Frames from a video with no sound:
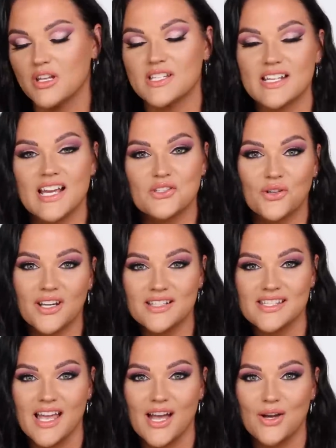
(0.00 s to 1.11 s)
Plus it has great
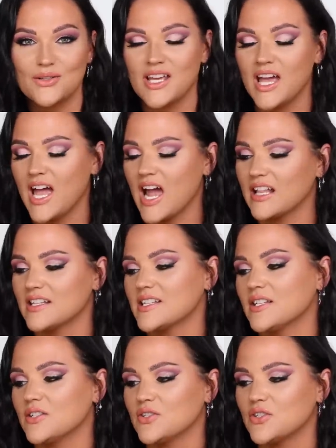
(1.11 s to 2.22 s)
sound. I
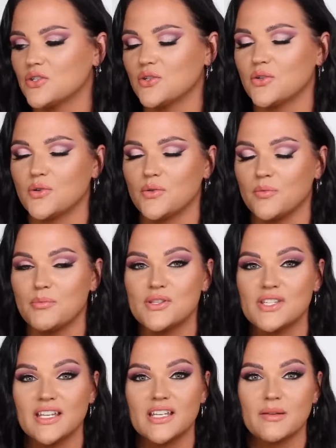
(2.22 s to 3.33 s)
listen to
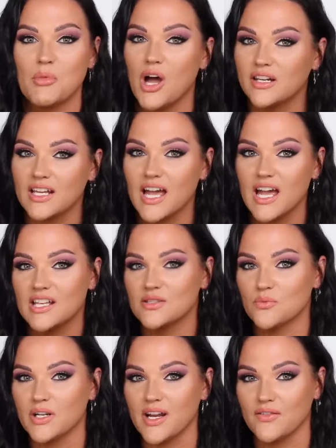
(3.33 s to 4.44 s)
music, podcasts,
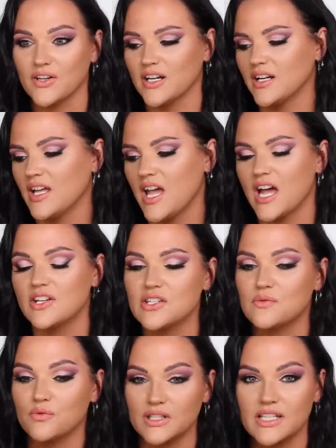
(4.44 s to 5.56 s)
whatever. I
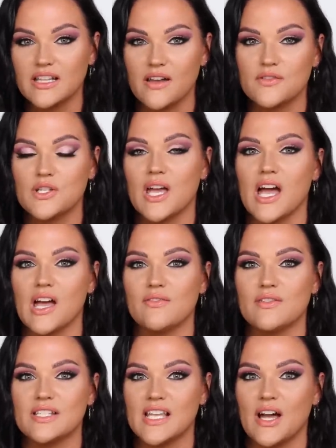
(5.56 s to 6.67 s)
just really love to
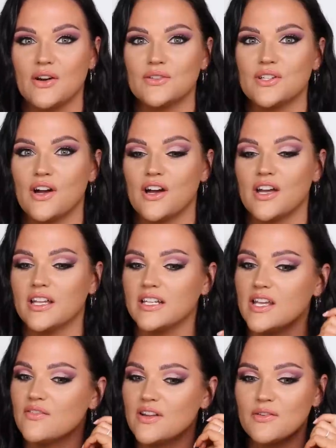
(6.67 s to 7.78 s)
have sound on,
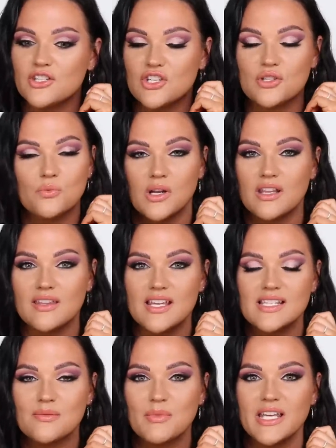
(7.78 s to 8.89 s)
even if it's just one of
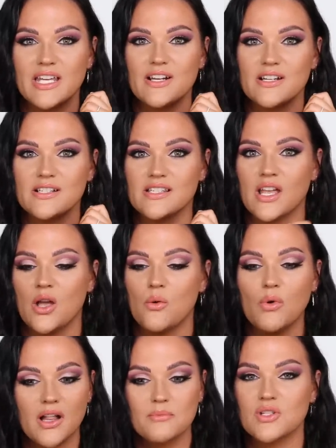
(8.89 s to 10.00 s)
these in my ears
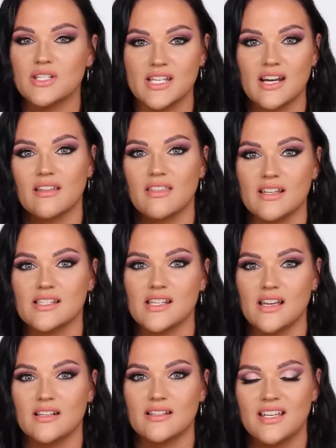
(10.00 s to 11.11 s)
while I'm just getting things
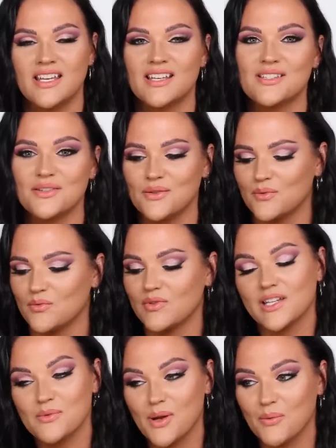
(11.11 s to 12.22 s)
done. So
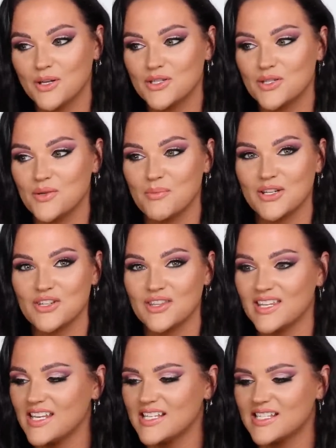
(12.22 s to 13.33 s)
that's why I wanted to mention
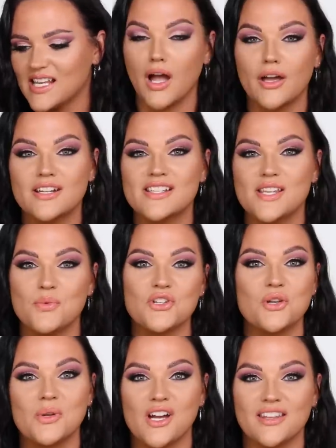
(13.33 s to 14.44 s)
these. I honestly wish
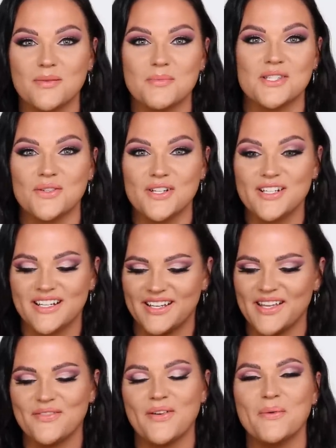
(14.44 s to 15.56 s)
I would have got them sooner
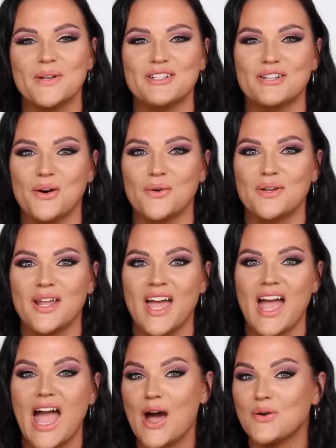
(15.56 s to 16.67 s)
if I would have known
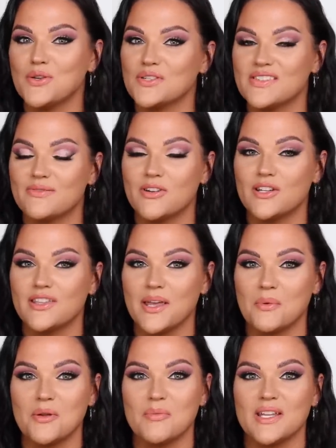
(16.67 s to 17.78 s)
how useful they
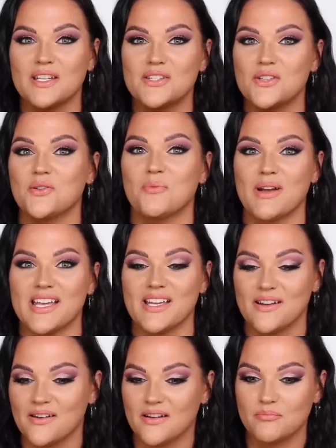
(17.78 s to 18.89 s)
would have been to my
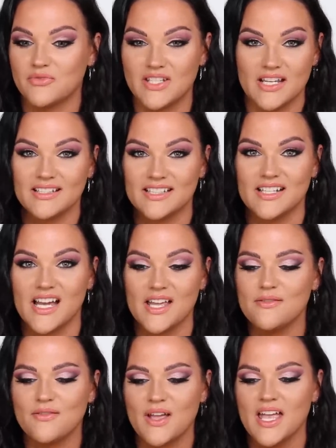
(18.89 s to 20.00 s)
daily life.